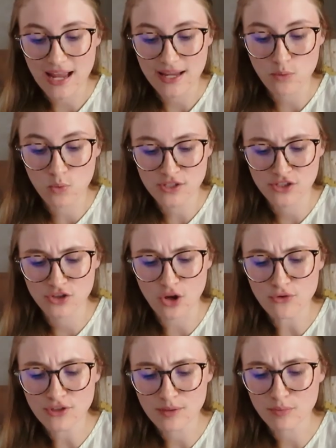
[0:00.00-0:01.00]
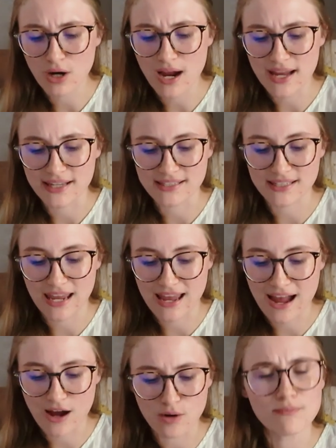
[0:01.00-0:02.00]
I was so surprised at
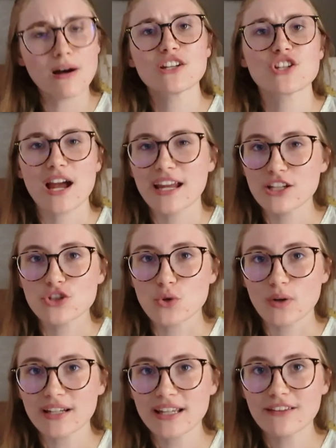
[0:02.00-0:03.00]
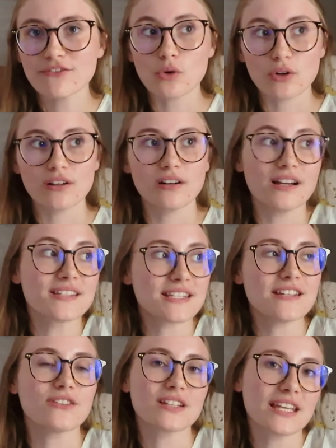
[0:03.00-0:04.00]
how much I enjoyed it for a
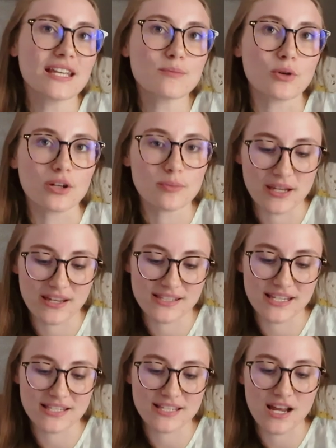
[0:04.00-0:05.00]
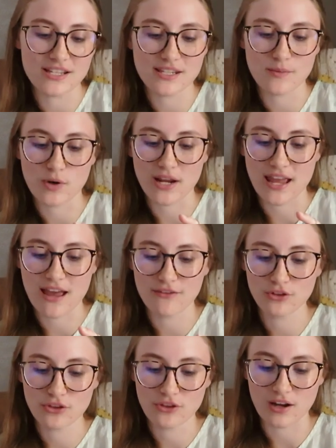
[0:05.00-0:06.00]
Stephen King book, because he's not someone I
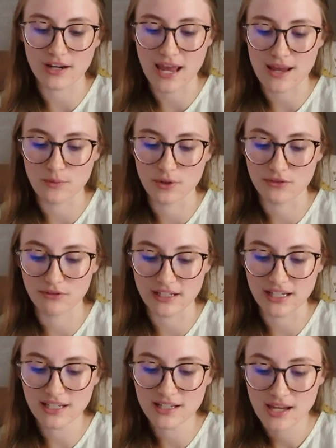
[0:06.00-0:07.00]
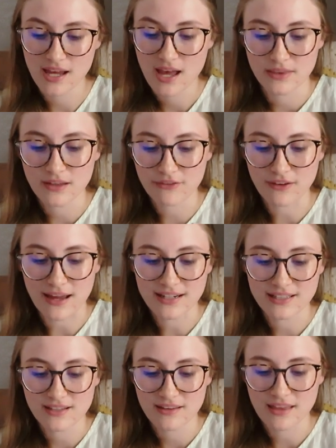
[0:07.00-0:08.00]
ever thought I would read. The
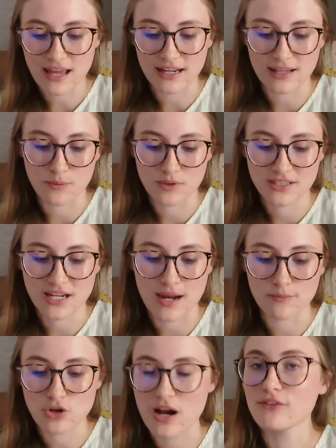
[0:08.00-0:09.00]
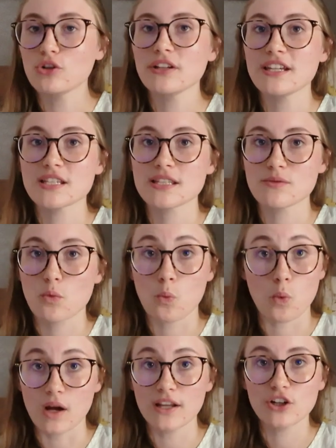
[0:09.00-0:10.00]
fact that it was time travel is
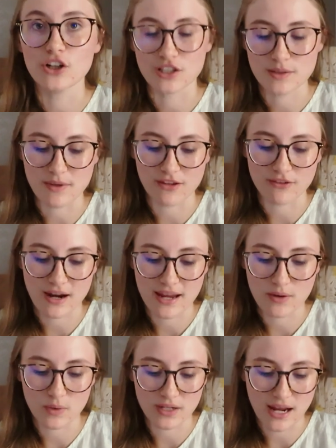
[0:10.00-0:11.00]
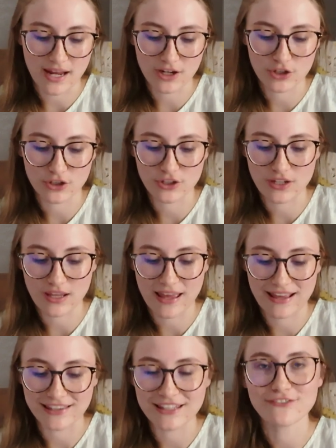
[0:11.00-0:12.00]
what hooked me, right? When I heard
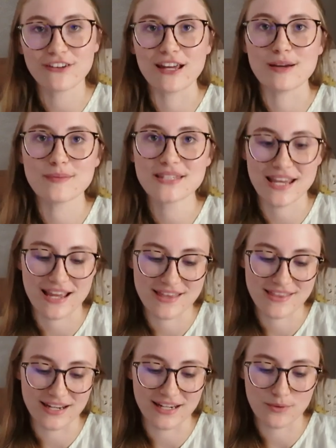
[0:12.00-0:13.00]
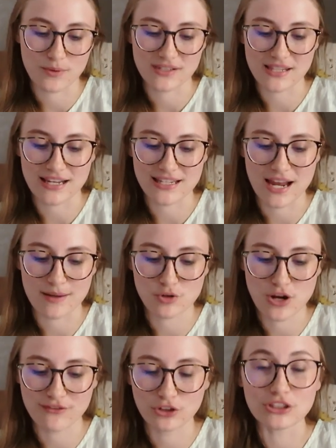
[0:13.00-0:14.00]
Haley Pham say that it was a time
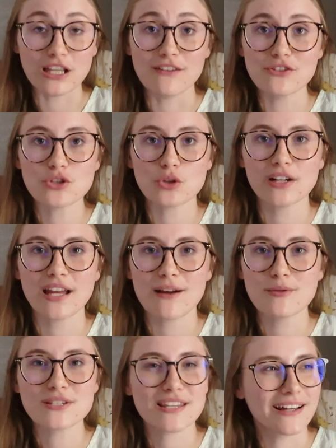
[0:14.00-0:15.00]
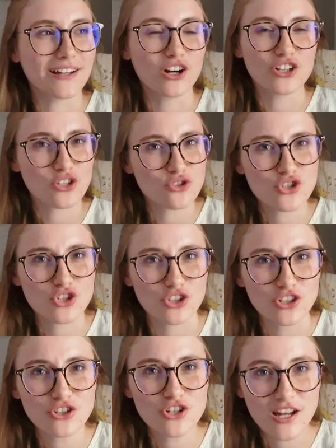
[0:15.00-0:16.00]
travel love story, I was like, are you sure
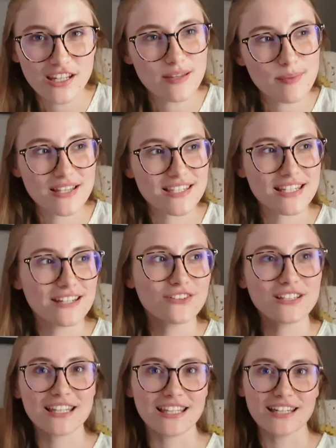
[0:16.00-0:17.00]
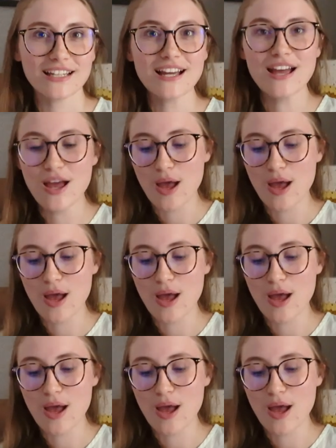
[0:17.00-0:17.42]
you're talking about Stephen King?